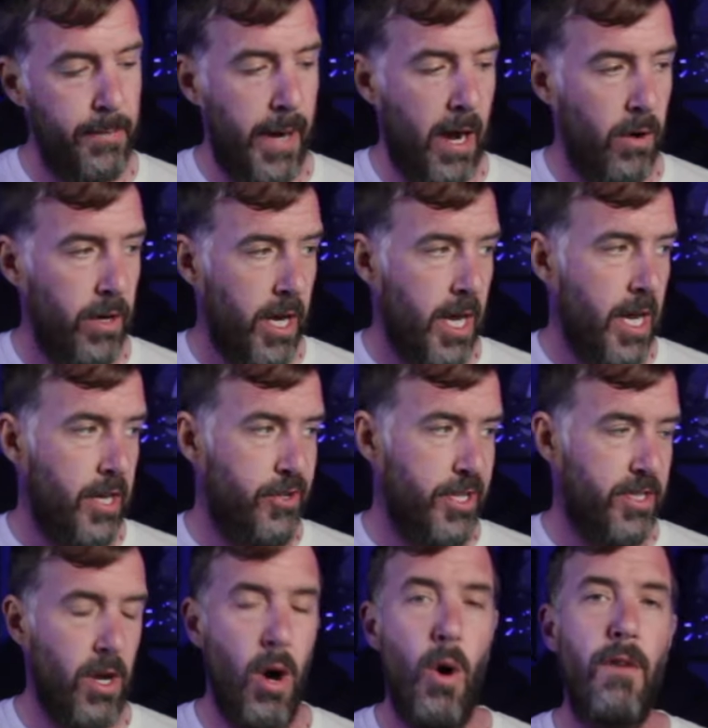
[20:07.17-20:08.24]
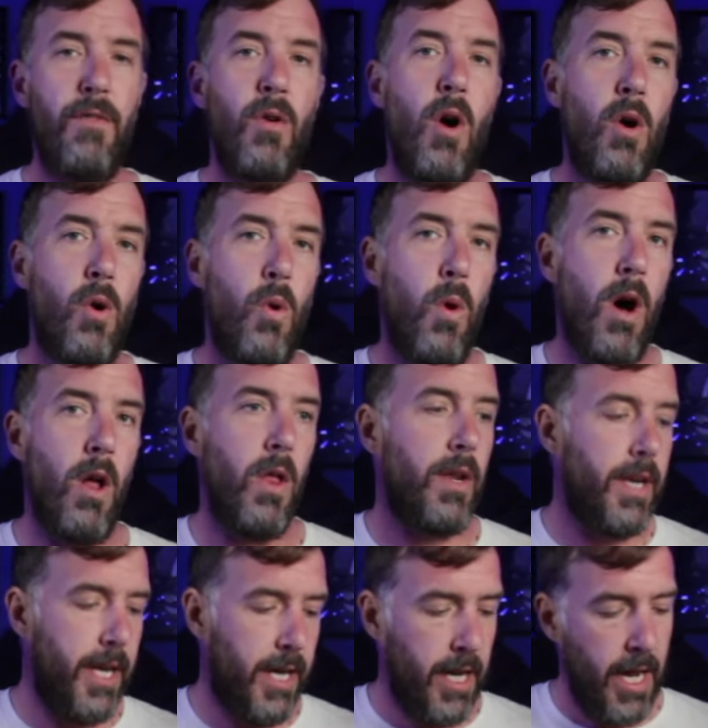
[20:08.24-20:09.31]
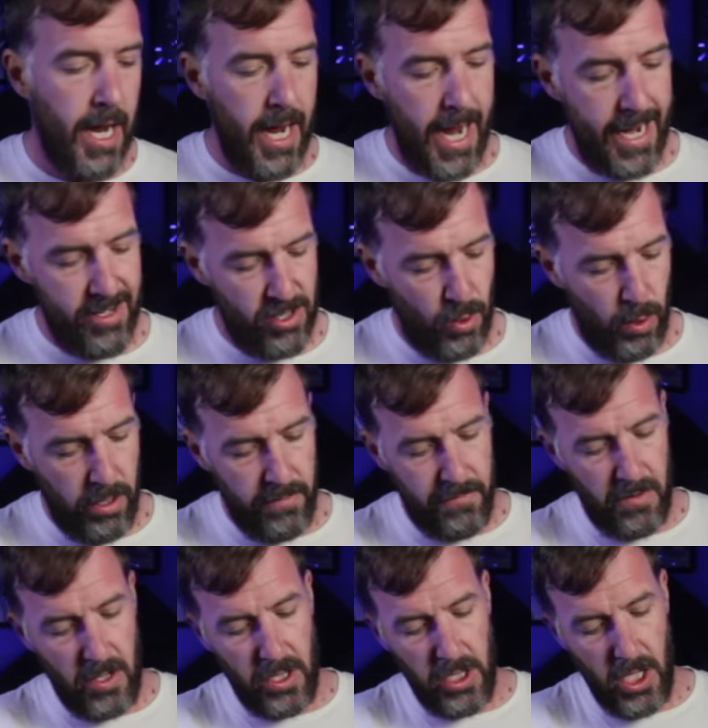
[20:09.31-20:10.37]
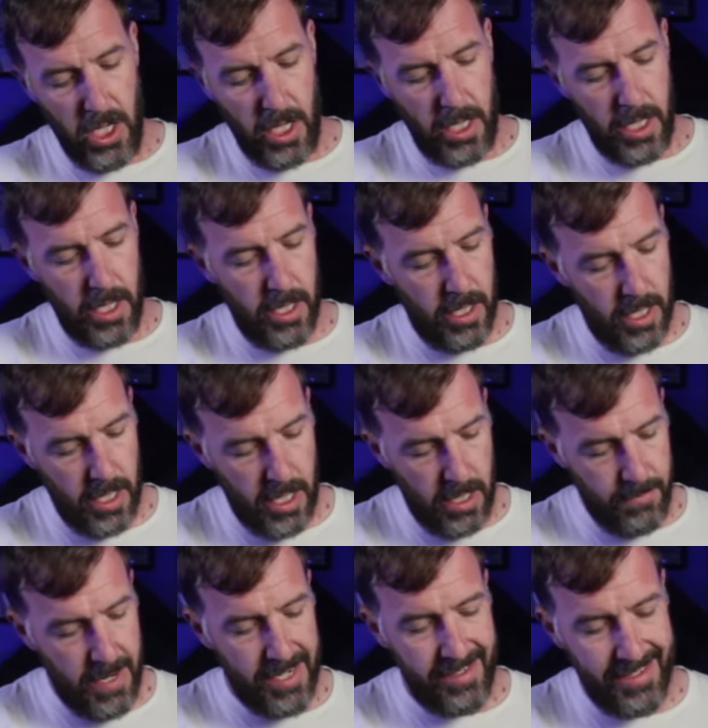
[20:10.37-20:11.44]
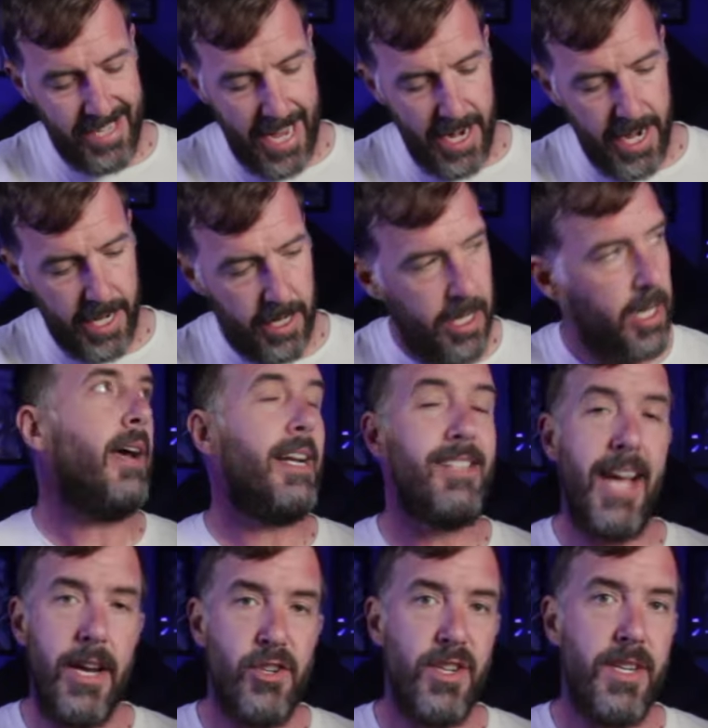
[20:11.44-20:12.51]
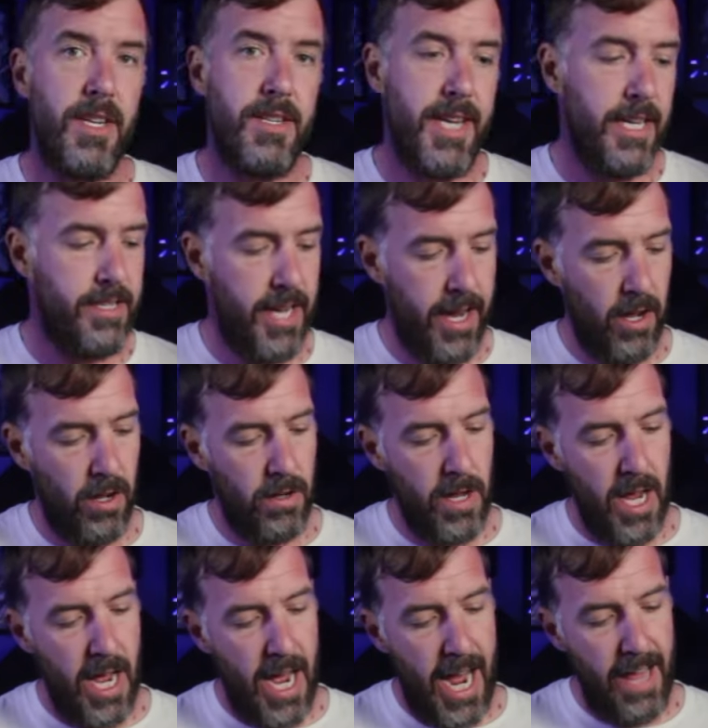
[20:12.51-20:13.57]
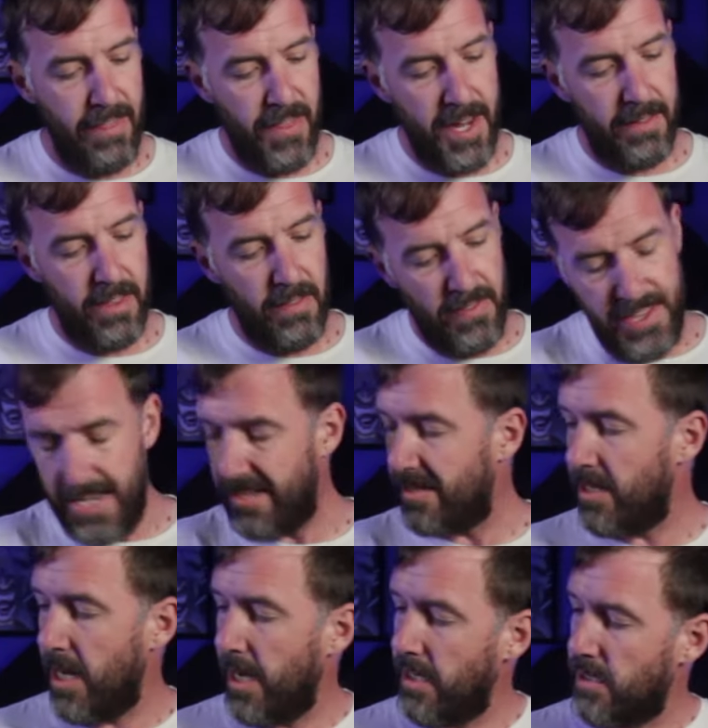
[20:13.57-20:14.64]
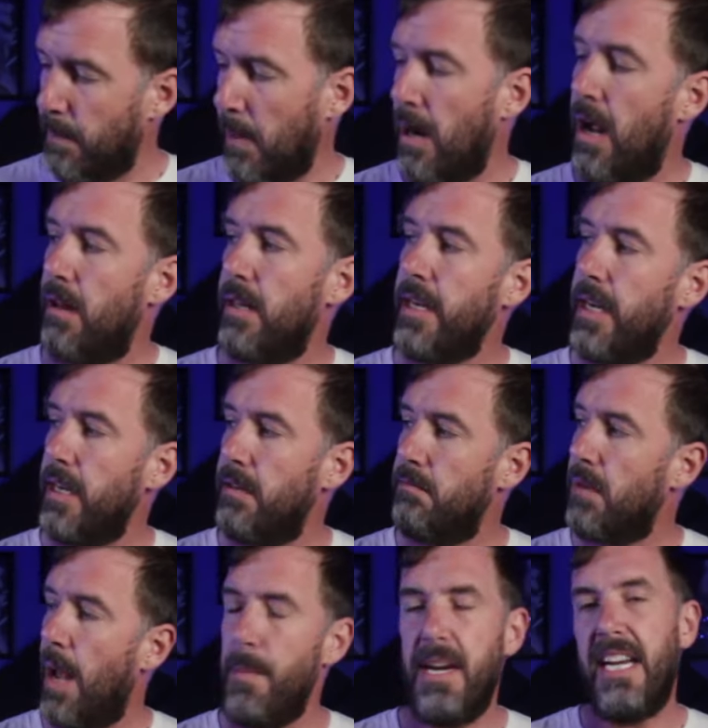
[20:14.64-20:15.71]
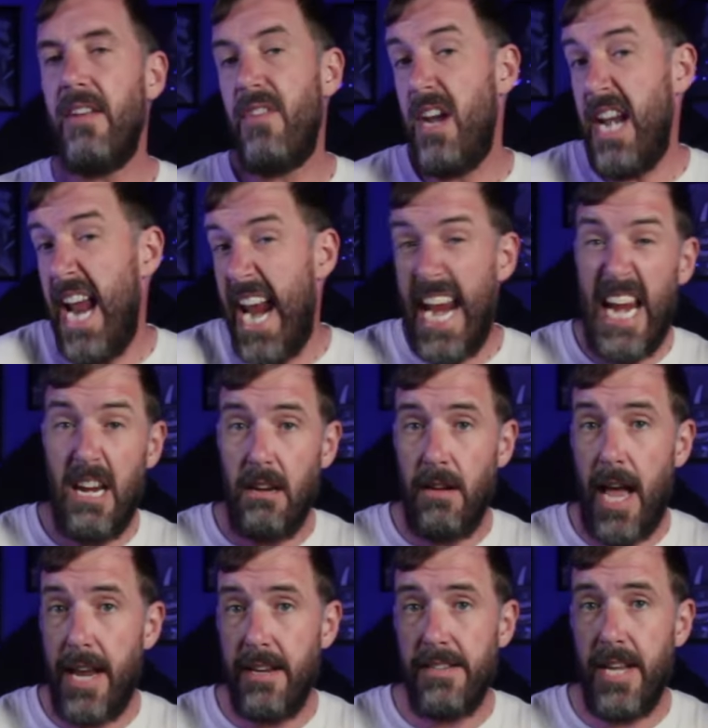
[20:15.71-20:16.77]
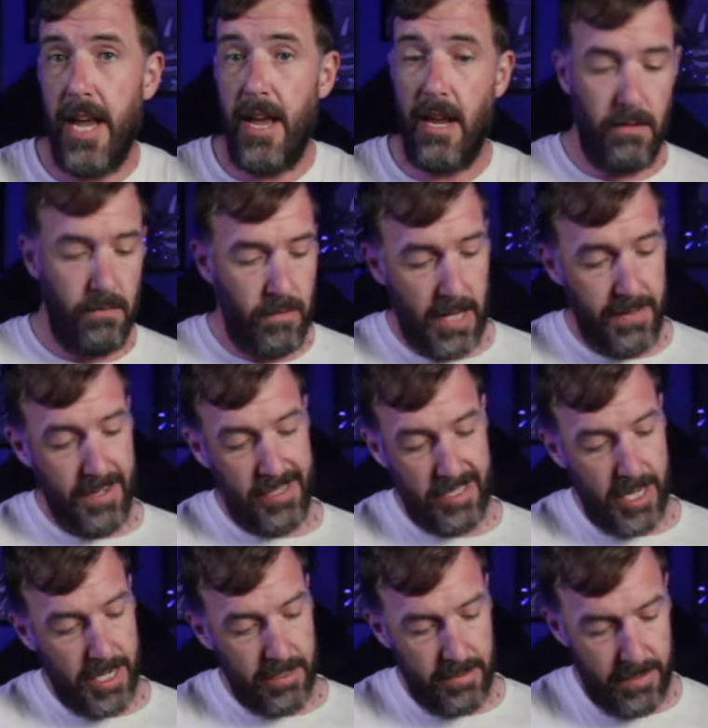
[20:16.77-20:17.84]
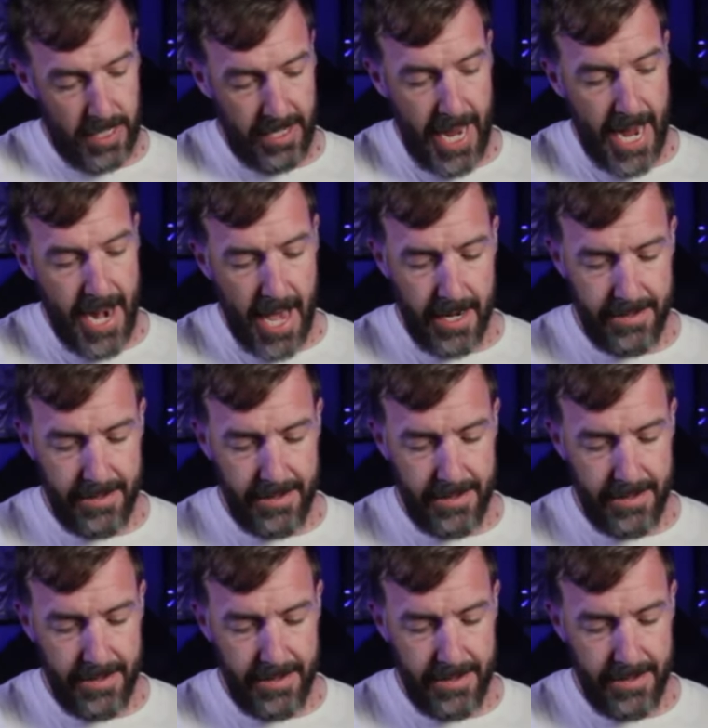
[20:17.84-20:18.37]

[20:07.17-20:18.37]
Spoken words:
about just overall quality and sort of look, aesthetic, attention to detail, I think that this thing's probably, I'm going to give it an 8 out of 10, and this thing's the 10 out of